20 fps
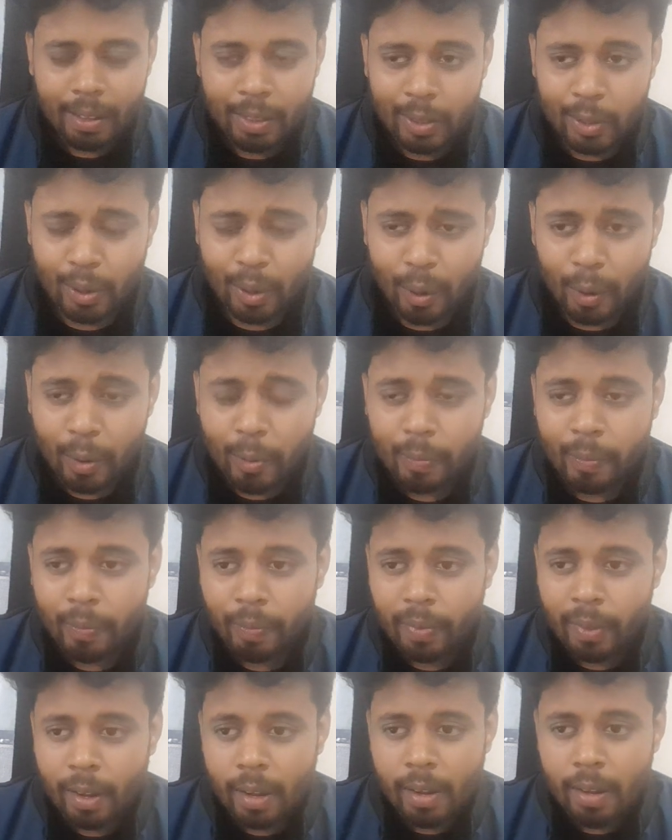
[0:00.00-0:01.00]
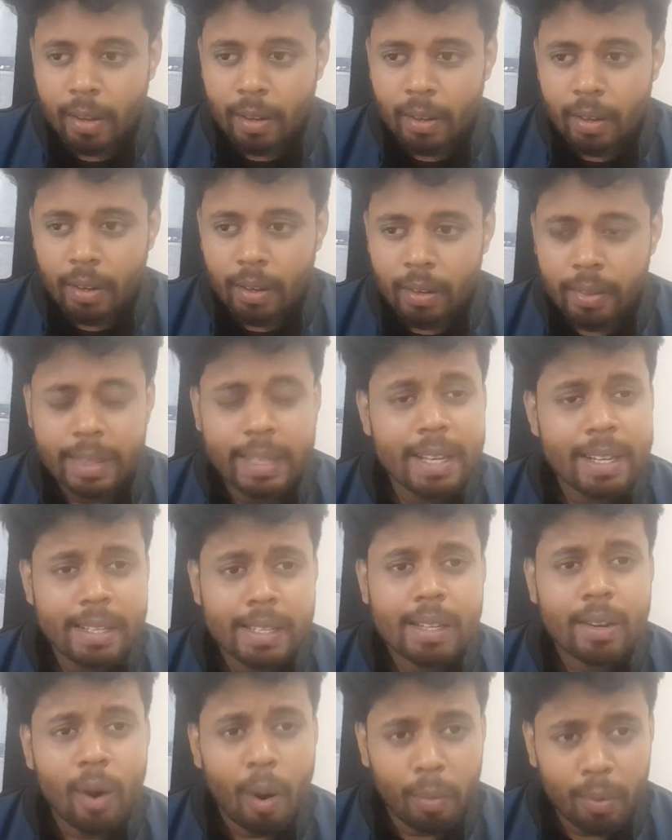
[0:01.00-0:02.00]
So these
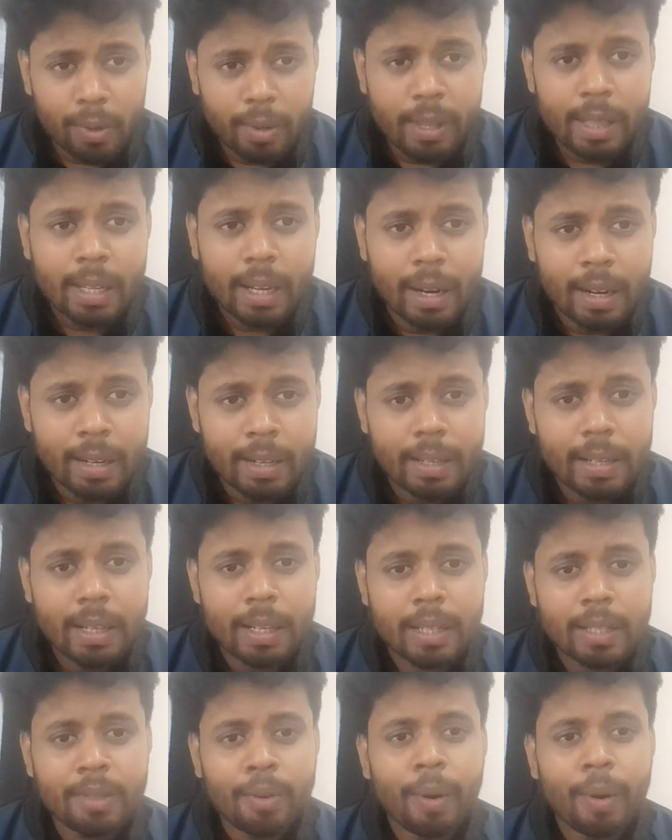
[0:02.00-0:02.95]
Commonwealth countries,